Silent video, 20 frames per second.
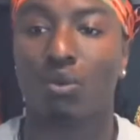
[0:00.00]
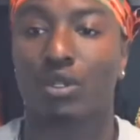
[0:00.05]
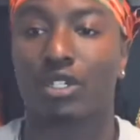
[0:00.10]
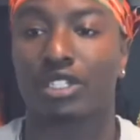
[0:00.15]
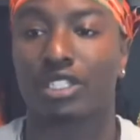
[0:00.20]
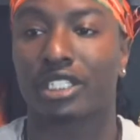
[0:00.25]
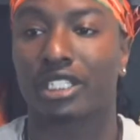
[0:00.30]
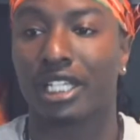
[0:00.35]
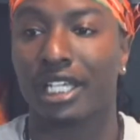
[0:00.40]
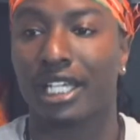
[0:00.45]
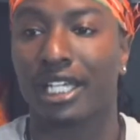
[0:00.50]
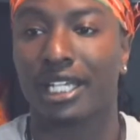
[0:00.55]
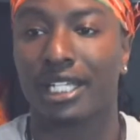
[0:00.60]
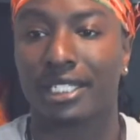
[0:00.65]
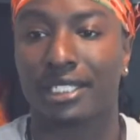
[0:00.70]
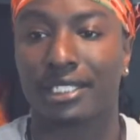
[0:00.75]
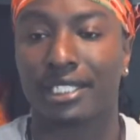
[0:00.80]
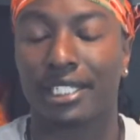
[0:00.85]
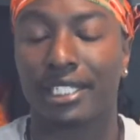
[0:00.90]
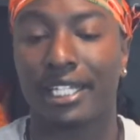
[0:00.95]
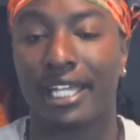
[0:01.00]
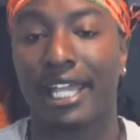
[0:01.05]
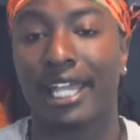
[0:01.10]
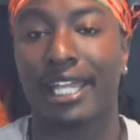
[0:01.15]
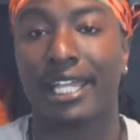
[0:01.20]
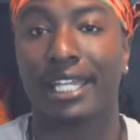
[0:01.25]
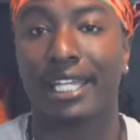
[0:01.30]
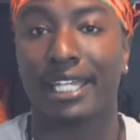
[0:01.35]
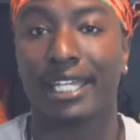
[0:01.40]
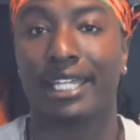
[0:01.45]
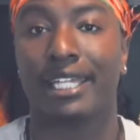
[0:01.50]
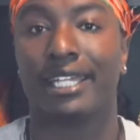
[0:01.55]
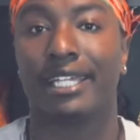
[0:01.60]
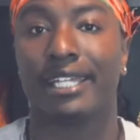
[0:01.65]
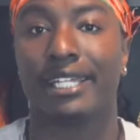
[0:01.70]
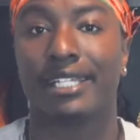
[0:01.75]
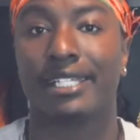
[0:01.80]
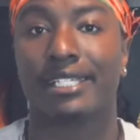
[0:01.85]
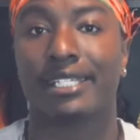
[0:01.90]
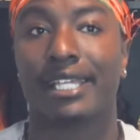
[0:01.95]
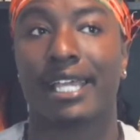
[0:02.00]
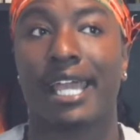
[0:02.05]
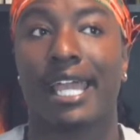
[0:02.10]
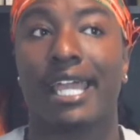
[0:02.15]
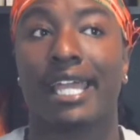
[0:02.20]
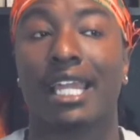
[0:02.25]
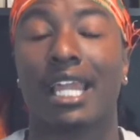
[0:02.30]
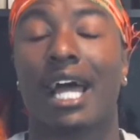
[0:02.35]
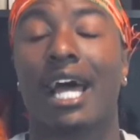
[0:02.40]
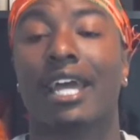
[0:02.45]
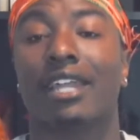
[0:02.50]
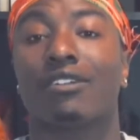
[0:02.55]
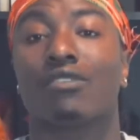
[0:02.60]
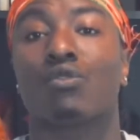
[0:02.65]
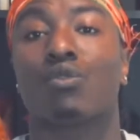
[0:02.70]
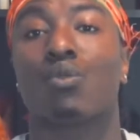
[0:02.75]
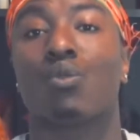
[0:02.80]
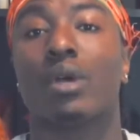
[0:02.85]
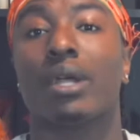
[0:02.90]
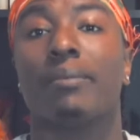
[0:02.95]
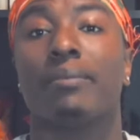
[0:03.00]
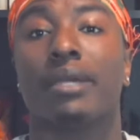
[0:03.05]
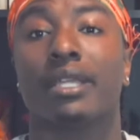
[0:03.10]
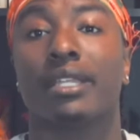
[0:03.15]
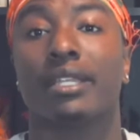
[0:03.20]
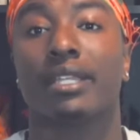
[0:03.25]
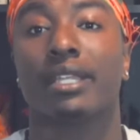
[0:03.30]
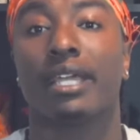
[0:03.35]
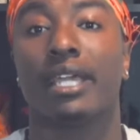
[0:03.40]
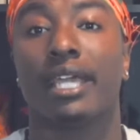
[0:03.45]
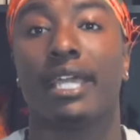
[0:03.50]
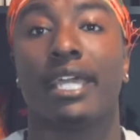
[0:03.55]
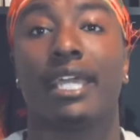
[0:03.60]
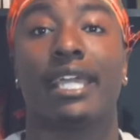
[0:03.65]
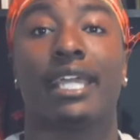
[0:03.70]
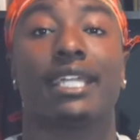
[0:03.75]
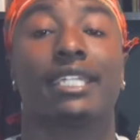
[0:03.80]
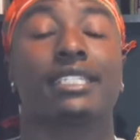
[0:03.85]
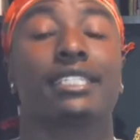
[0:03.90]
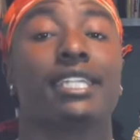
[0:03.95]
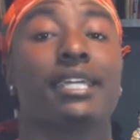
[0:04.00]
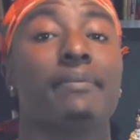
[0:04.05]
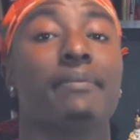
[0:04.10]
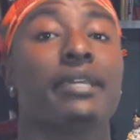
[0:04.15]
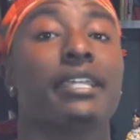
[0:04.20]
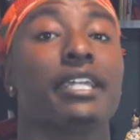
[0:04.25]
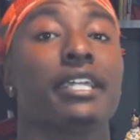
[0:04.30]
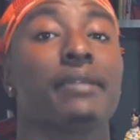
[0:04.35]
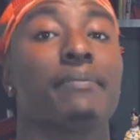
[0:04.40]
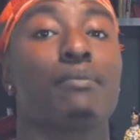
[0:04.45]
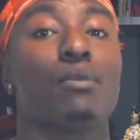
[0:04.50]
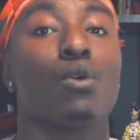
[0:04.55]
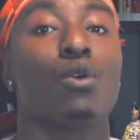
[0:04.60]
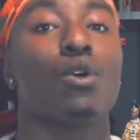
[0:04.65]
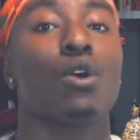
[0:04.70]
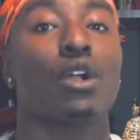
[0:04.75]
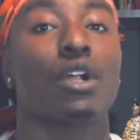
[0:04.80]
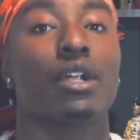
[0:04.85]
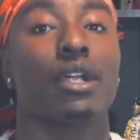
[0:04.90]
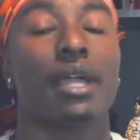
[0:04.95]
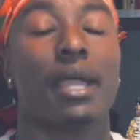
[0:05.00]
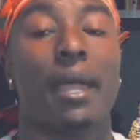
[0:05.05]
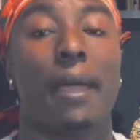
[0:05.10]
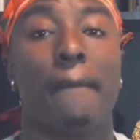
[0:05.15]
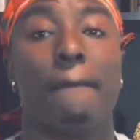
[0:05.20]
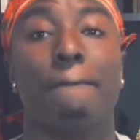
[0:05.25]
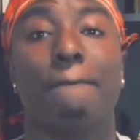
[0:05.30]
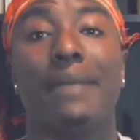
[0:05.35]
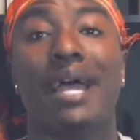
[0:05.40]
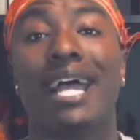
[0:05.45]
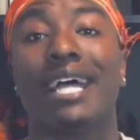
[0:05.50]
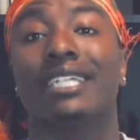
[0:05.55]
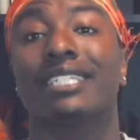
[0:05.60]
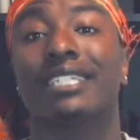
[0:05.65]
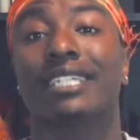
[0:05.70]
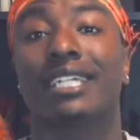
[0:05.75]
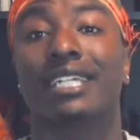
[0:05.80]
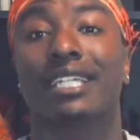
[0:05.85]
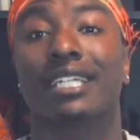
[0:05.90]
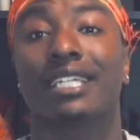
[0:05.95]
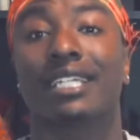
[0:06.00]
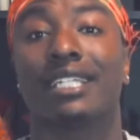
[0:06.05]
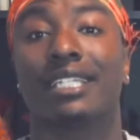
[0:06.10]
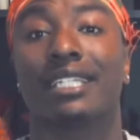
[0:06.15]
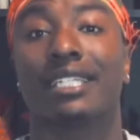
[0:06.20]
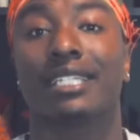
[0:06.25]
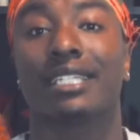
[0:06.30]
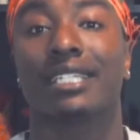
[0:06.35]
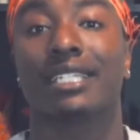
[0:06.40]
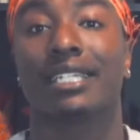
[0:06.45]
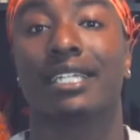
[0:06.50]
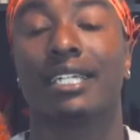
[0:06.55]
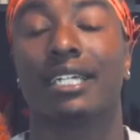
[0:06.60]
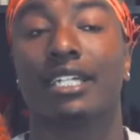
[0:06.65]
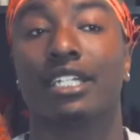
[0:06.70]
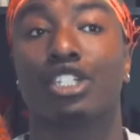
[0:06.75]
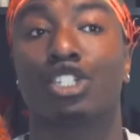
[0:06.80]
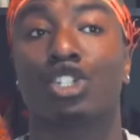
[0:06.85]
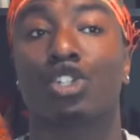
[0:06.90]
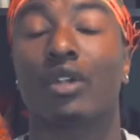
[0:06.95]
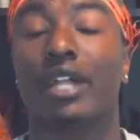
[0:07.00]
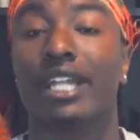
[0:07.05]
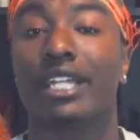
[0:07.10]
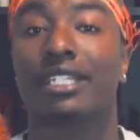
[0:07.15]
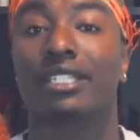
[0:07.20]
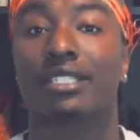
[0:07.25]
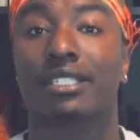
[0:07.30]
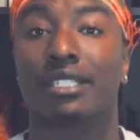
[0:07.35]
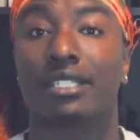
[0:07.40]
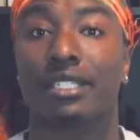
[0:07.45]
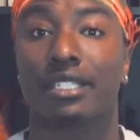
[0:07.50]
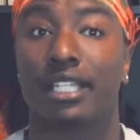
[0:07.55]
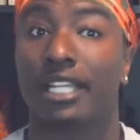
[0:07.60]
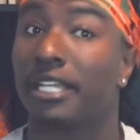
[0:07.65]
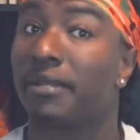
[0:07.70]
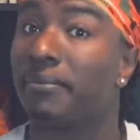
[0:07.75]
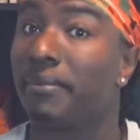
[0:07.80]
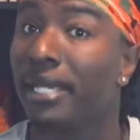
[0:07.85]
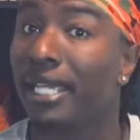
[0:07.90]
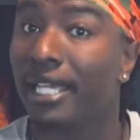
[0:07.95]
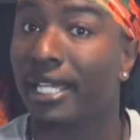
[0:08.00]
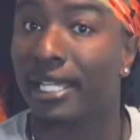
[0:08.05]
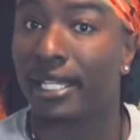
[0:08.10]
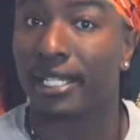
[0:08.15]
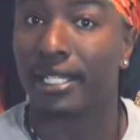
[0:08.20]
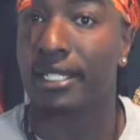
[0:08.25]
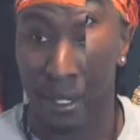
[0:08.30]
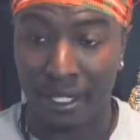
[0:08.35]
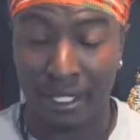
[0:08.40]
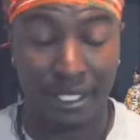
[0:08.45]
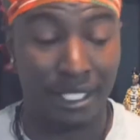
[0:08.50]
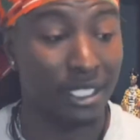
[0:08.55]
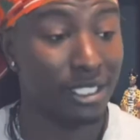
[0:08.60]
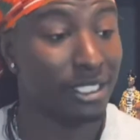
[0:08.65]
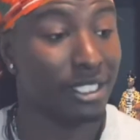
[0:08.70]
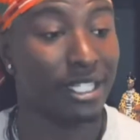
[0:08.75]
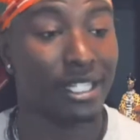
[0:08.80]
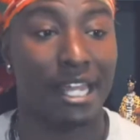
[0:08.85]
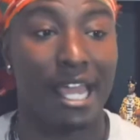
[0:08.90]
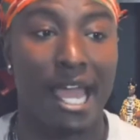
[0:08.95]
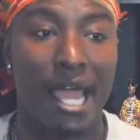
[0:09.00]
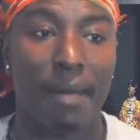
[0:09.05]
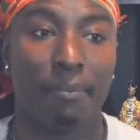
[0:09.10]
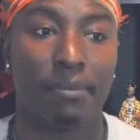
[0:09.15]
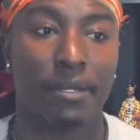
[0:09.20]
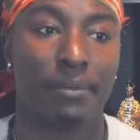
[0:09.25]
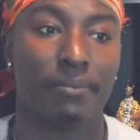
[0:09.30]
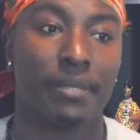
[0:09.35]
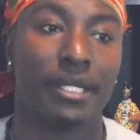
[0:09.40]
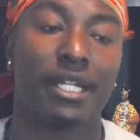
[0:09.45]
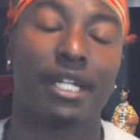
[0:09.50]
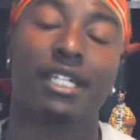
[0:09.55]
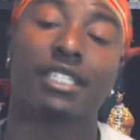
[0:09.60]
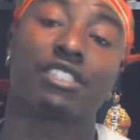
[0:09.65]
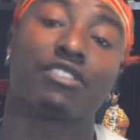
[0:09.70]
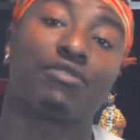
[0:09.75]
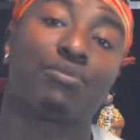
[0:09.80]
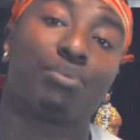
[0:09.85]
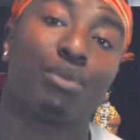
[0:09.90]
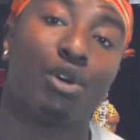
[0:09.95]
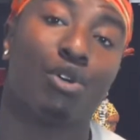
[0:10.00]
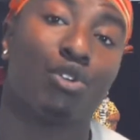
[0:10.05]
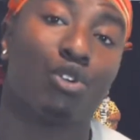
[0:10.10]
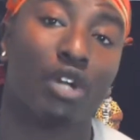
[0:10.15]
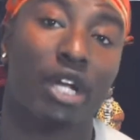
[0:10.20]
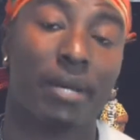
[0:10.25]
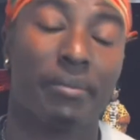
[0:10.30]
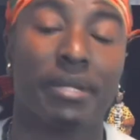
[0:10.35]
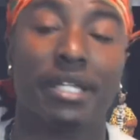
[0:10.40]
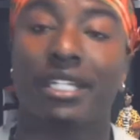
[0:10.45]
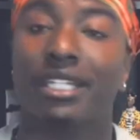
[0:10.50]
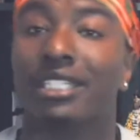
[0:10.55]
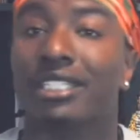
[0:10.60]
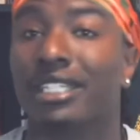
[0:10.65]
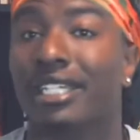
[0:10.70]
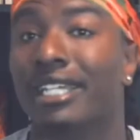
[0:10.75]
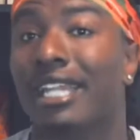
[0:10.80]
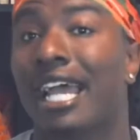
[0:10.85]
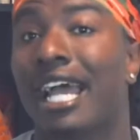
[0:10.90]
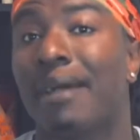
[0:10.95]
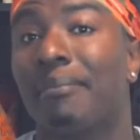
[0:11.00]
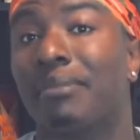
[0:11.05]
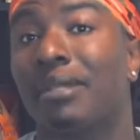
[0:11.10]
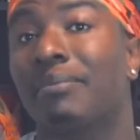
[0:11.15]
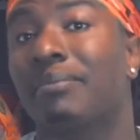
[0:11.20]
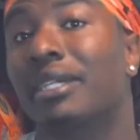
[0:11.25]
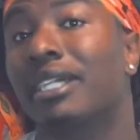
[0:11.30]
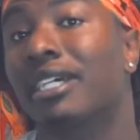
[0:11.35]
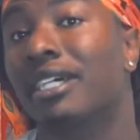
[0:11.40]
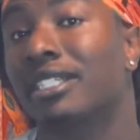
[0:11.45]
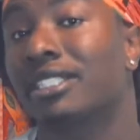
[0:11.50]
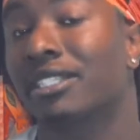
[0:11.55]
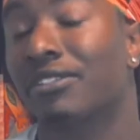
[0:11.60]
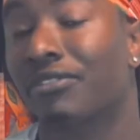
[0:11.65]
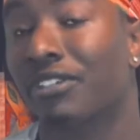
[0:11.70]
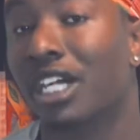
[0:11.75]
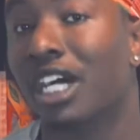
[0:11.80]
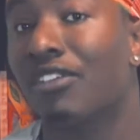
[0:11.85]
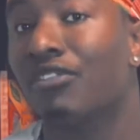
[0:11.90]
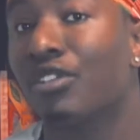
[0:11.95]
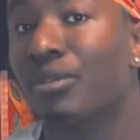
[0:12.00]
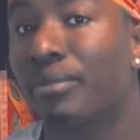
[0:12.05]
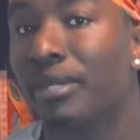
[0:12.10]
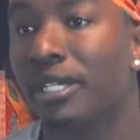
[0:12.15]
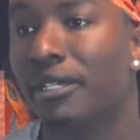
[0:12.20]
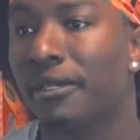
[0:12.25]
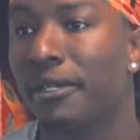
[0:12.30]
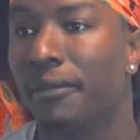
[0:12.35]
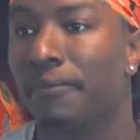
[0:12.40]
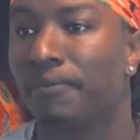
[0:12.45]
we're seeing today is a lot of women exhibiting more masculine traits than men. This can happen because of programming. This can happen because of government.